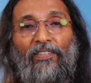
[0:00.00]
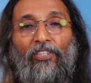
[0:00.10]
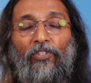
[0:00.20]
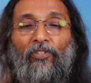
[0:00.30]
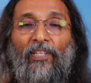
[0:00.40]

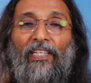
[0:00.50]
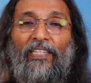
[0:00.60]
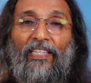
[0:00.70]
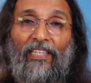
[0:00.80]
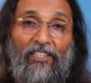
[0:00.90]
the
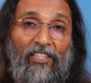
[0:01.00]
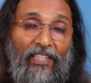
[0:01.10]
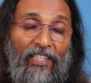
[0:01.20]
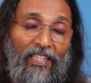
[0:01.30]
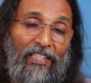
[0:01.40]
society
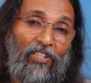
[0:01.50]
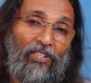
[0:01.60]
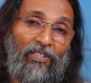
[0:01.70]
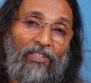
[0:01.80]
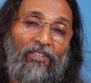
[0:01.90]
considering
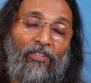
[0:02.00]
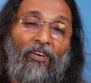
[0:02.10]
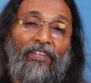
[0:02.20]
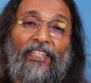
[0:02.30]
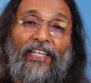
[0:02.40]
the
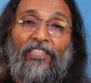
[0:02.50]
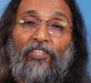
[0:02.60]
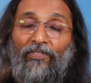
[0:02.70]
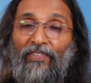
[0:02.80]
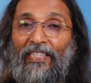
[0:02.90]

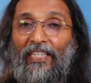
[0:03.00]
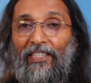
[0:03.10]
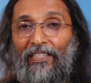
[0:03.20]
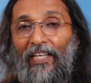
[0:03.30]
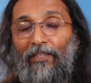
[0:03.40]
context of India
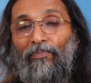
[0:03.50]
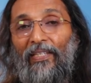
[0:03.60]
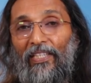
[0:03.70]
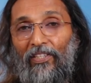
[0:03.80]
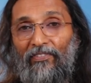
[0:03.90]
at that
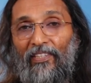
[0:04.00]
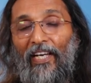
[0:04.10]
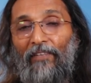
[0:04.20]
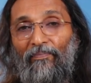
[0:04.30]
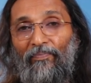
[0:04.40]
period of
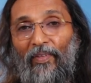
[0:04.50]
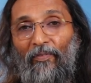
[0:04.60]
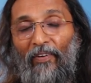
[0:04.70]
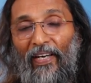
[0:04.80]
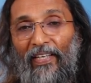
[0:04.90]
time,
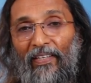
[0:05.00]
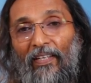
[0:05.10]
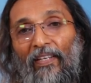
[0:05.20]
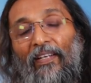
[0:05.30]
where